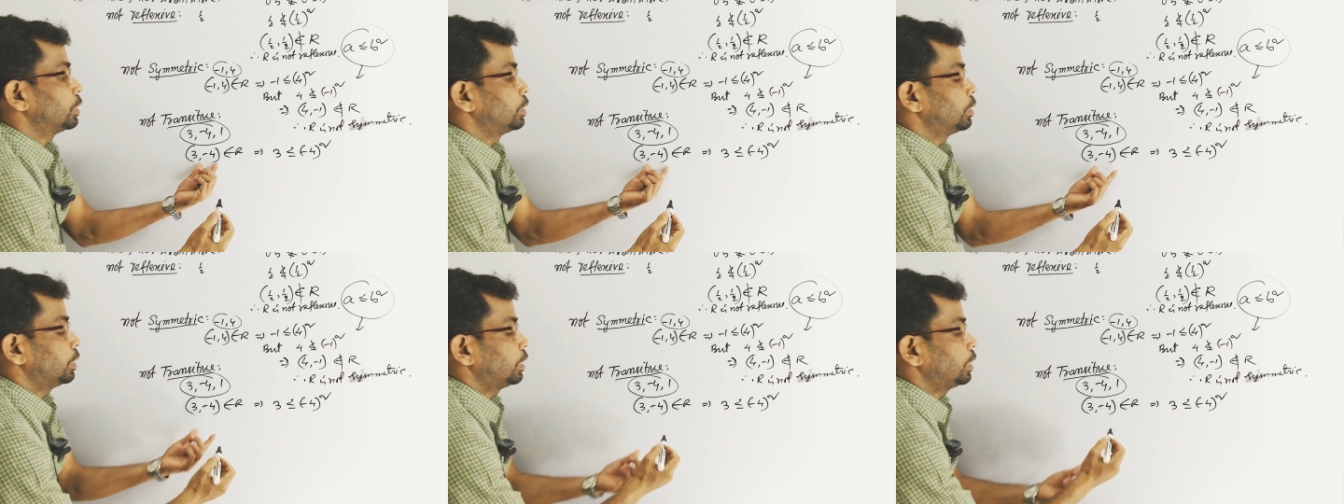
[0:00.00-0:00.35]

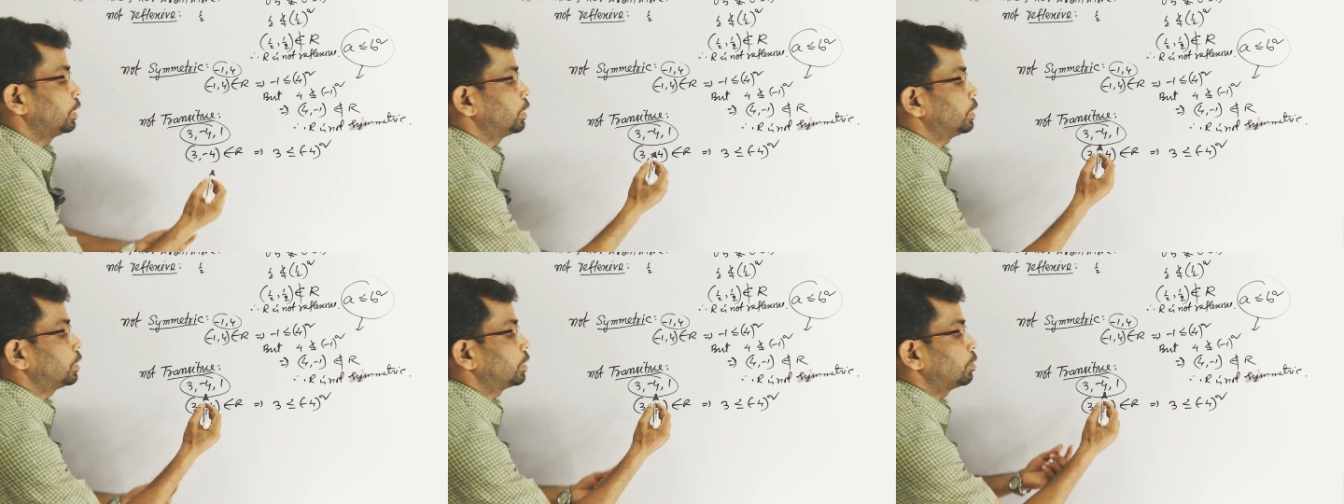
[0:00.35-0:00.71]

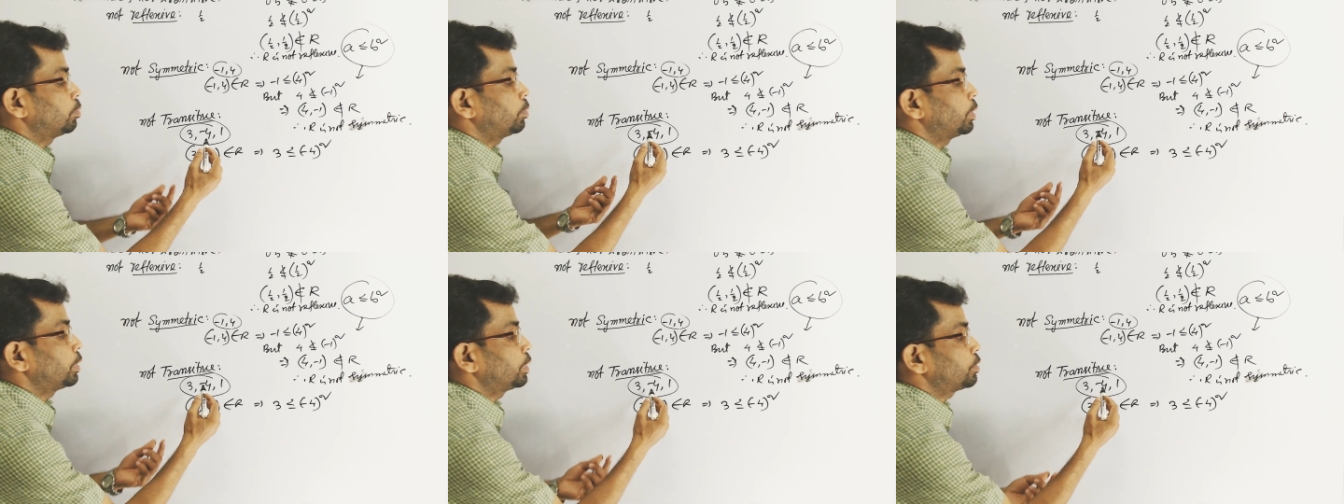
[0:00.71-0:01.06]
And
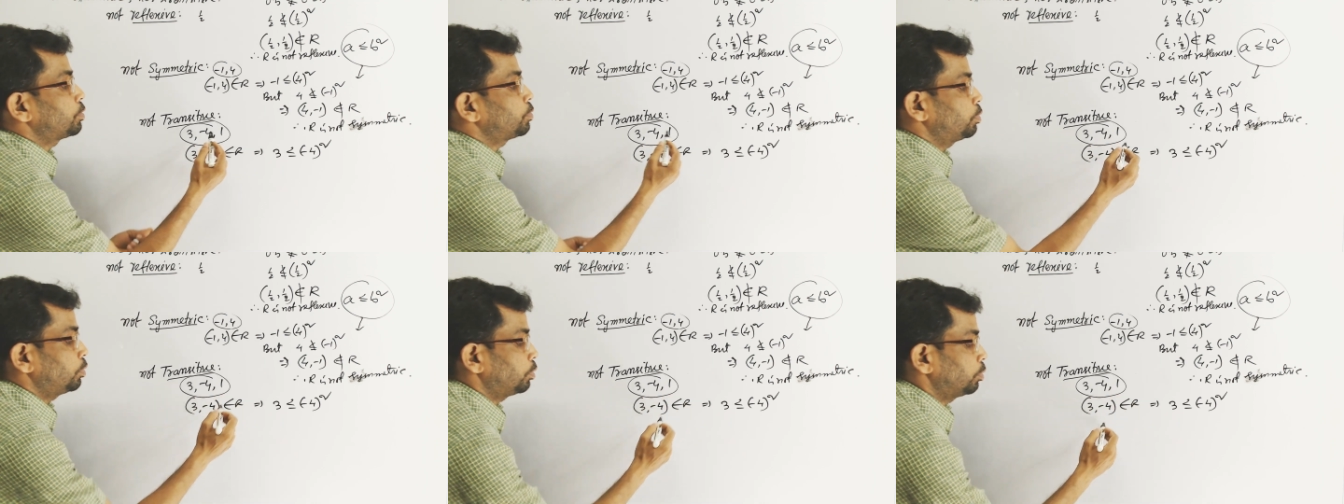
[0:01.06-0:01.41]
minus
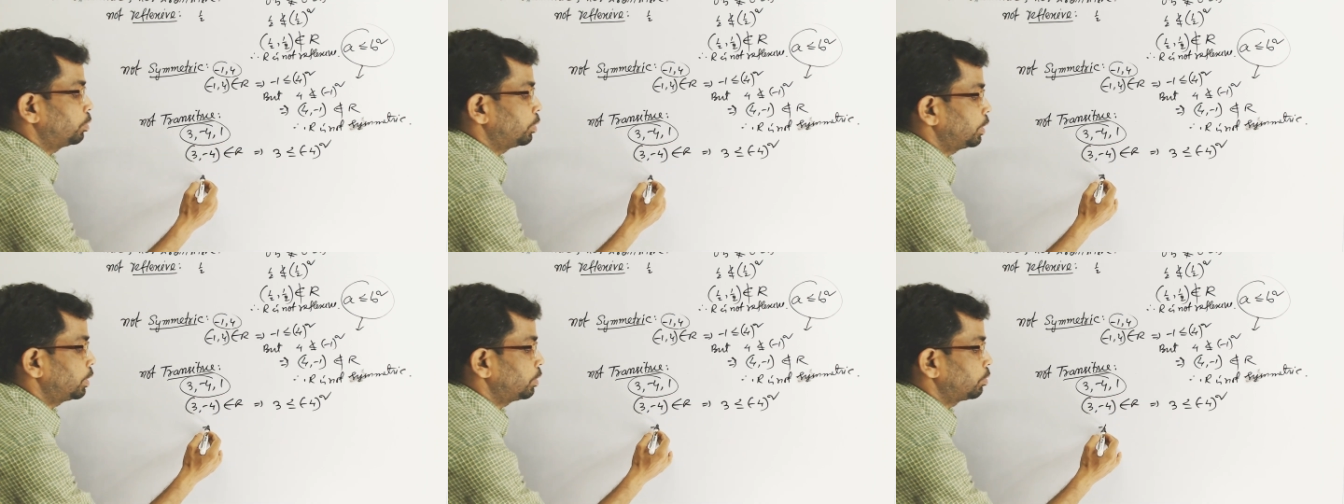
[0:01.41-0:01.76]
4
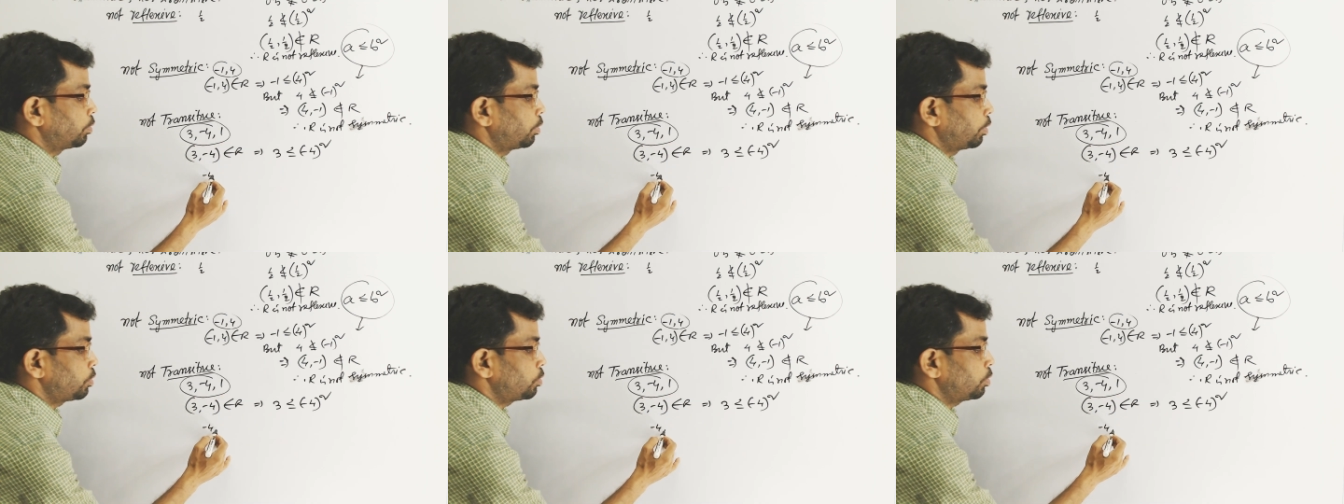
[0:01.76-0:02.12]
1
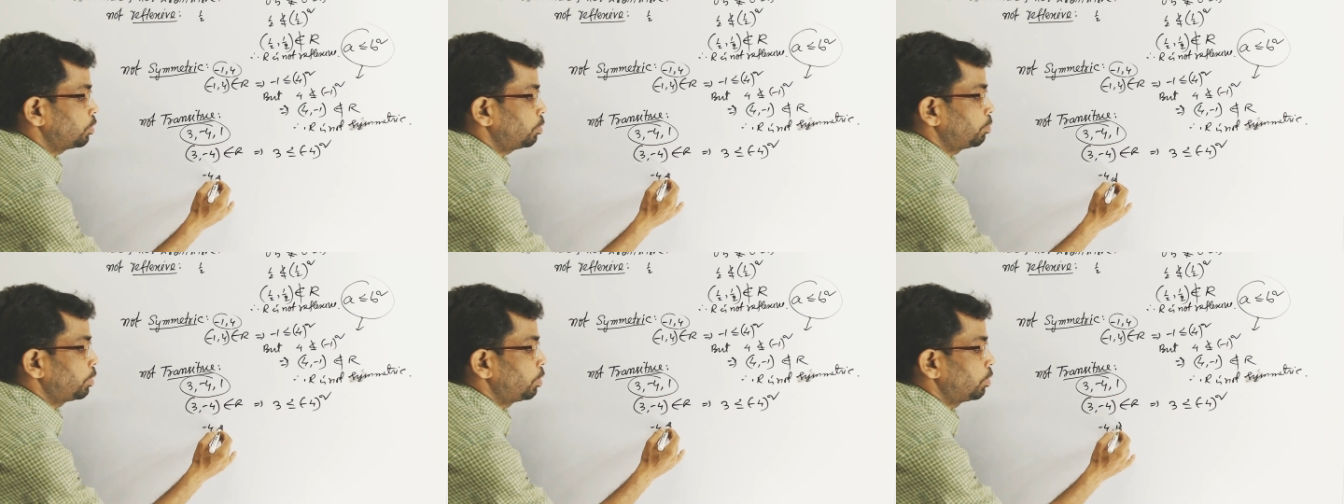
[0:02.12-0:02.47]

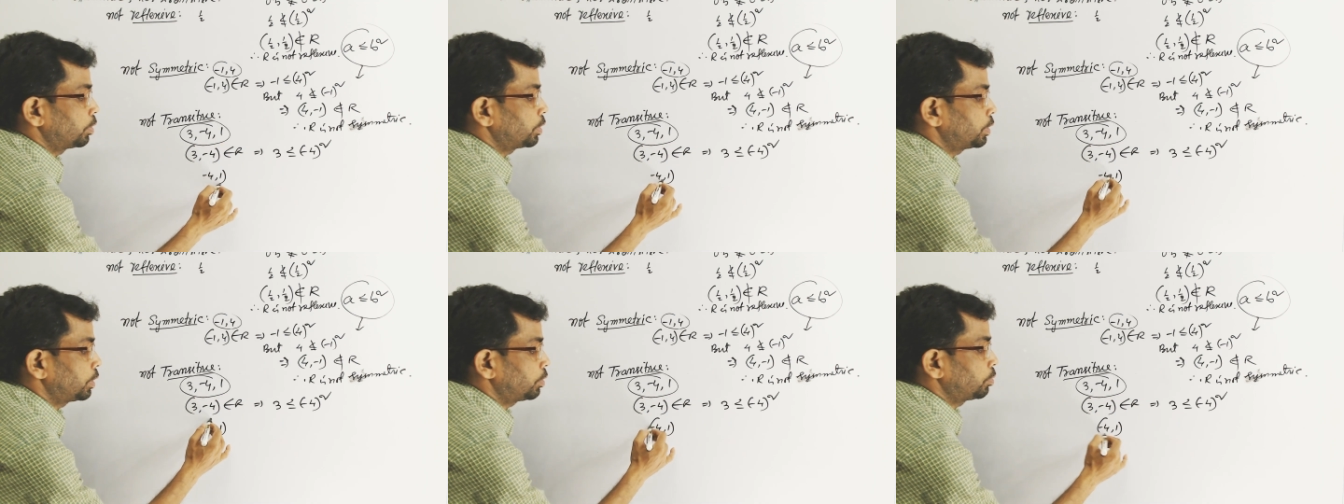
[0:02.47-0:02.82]
also
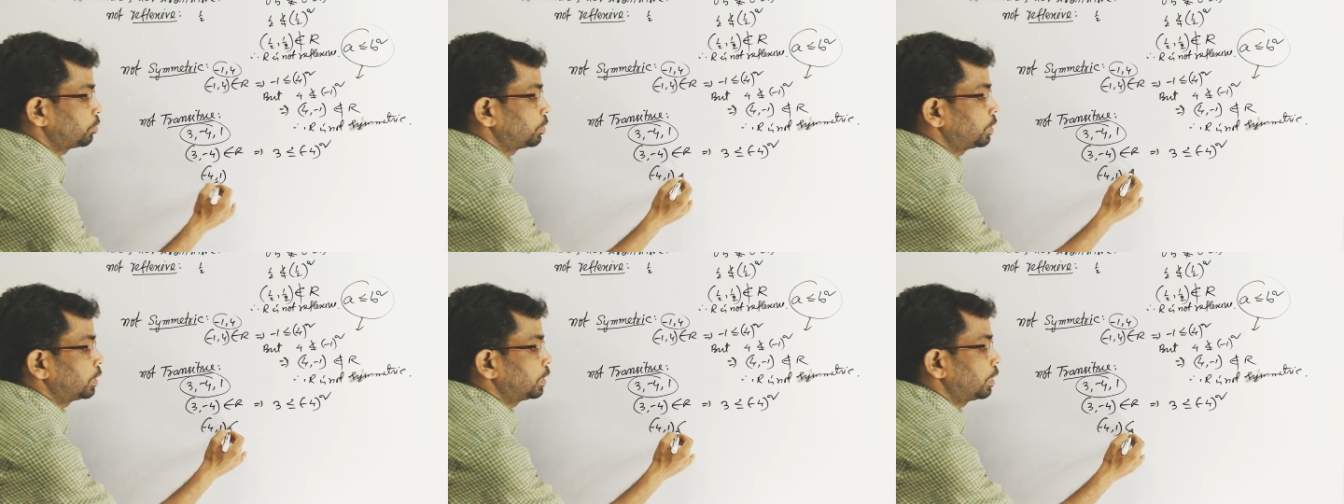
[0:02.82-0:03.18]
belonging
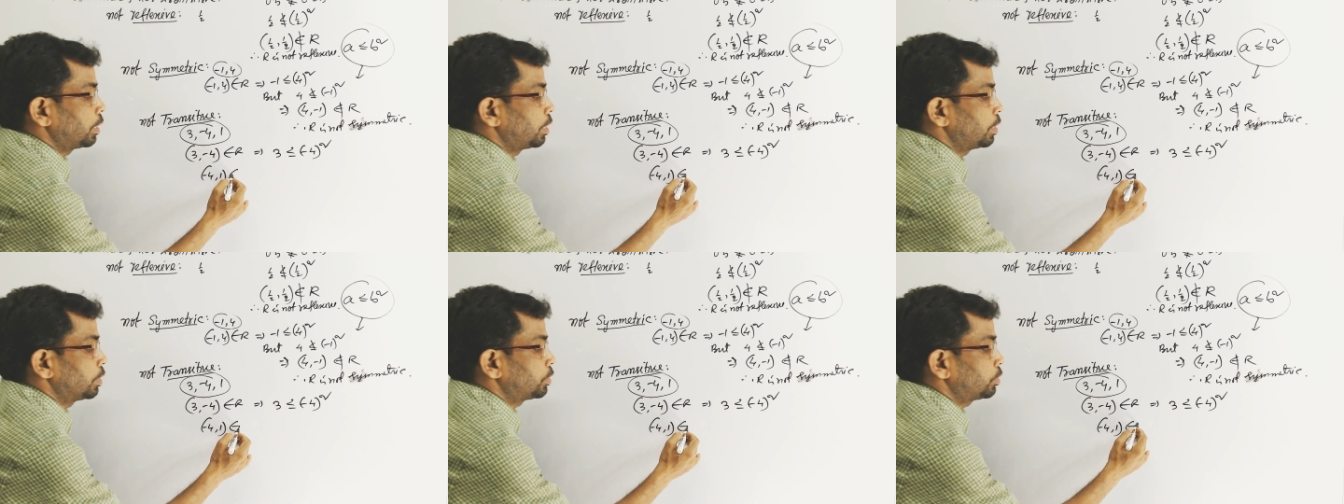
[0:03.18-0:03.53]
to the
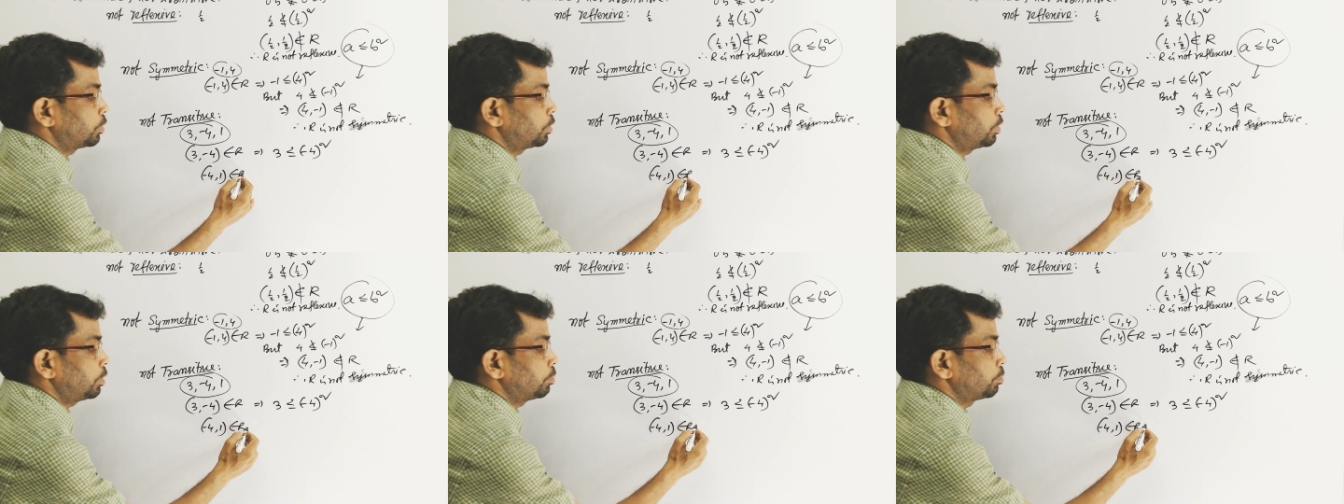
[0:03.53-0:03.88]

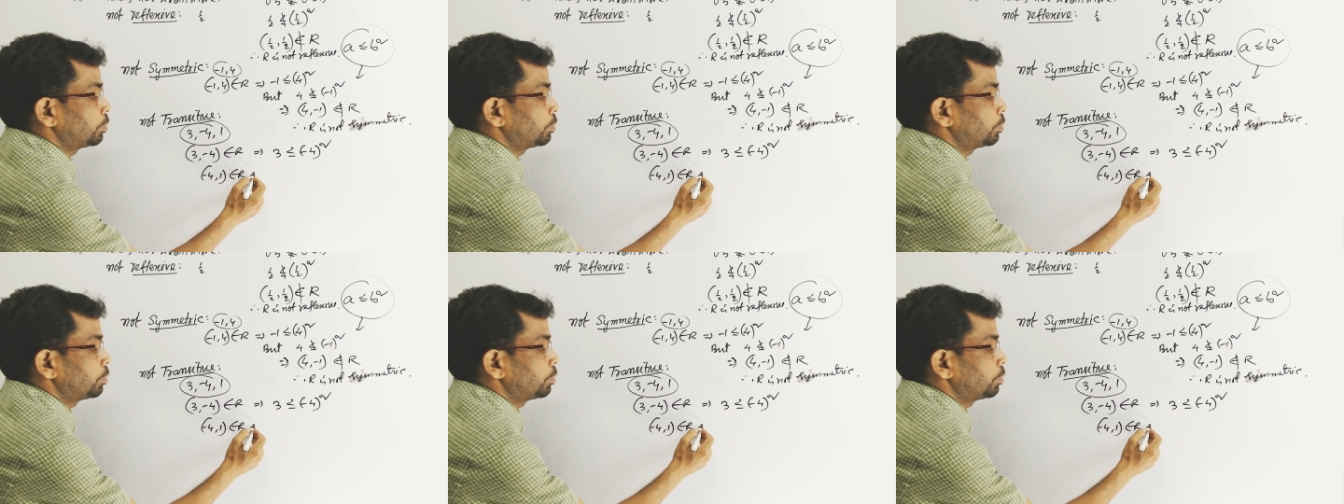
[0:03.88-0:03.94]
relation